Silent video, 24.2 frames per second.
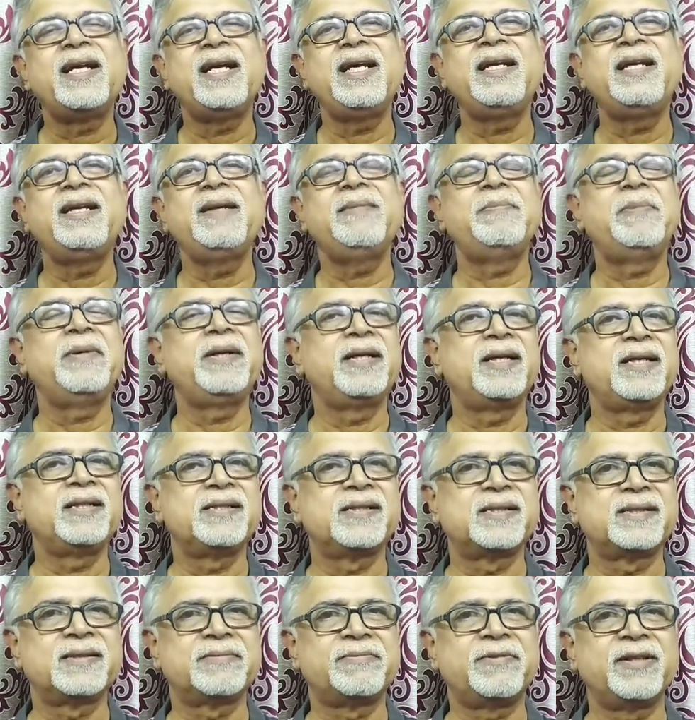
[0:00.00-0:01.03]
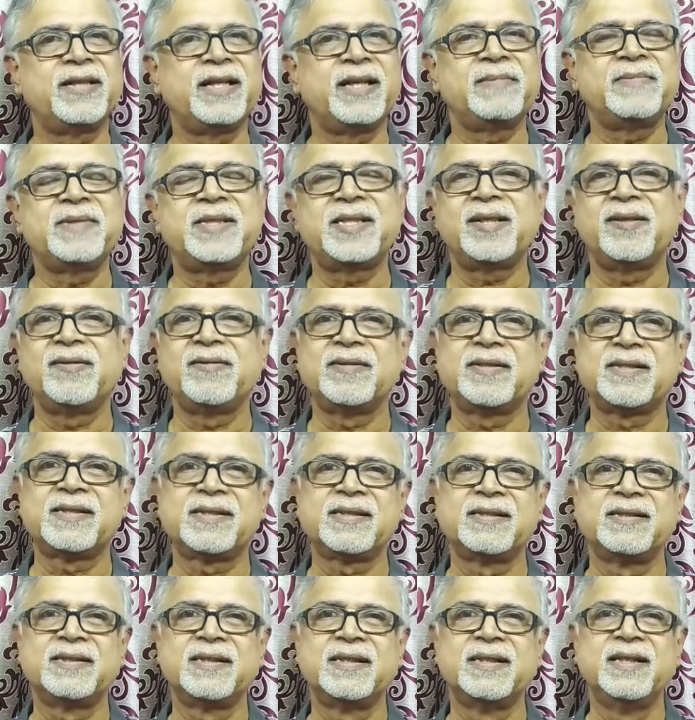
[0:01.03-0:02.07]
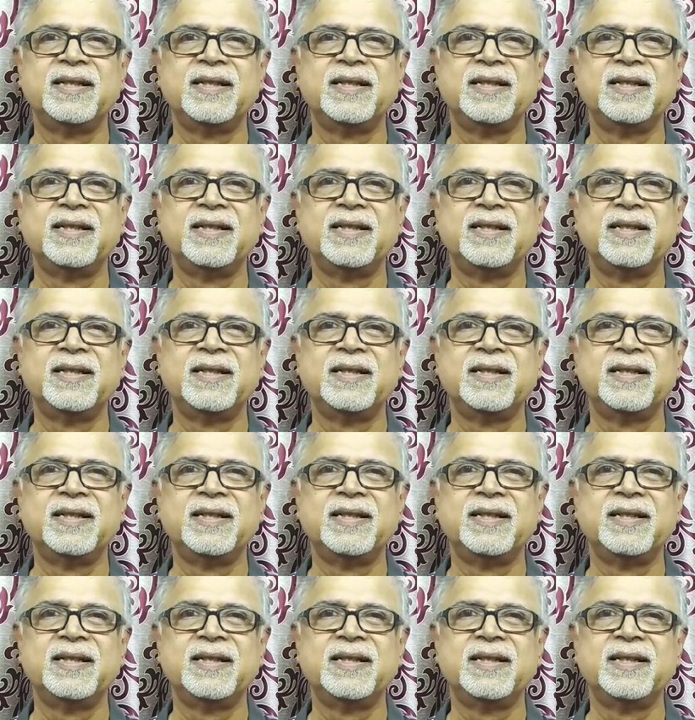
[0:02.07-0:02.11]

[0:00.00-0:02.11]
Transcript: independence for themselves.